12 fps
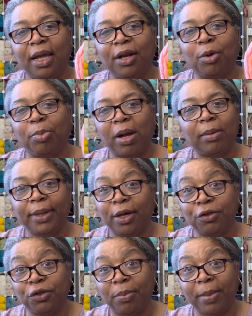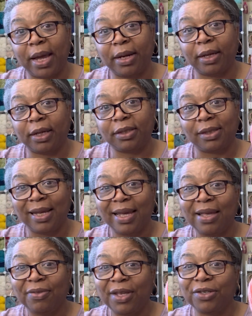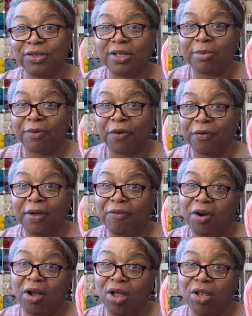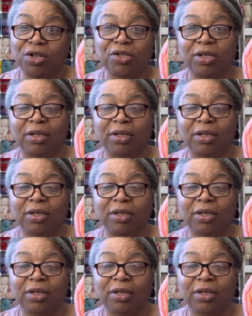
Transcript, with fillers: And it'll probably go to Amanda because these are some of her favorite colors.